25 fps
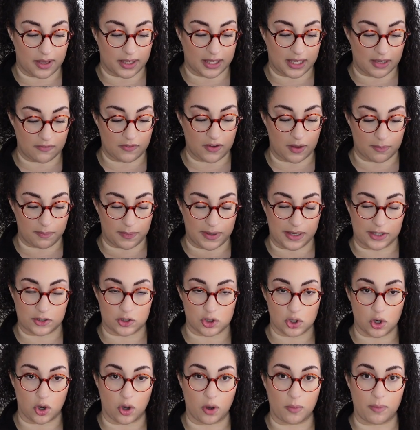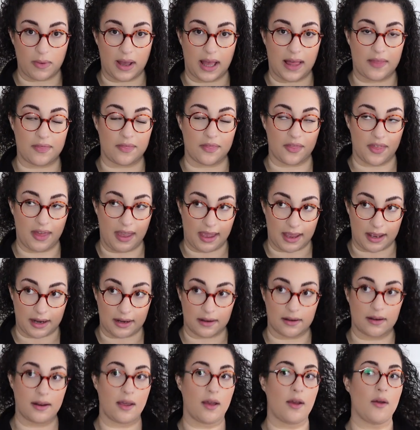give it a big chop, and
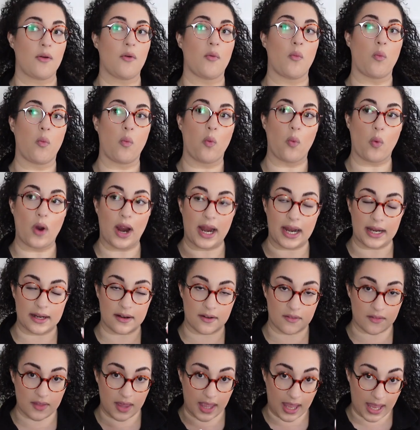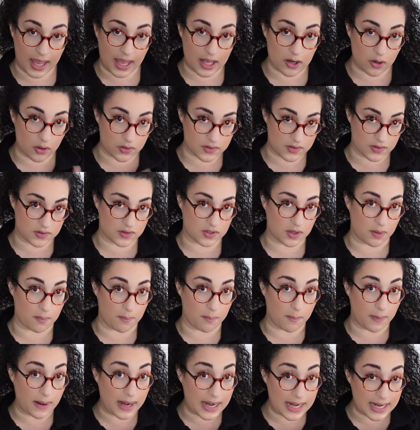then when the hair loss has
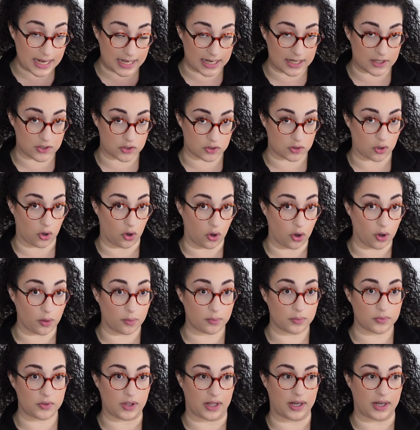completely stopped,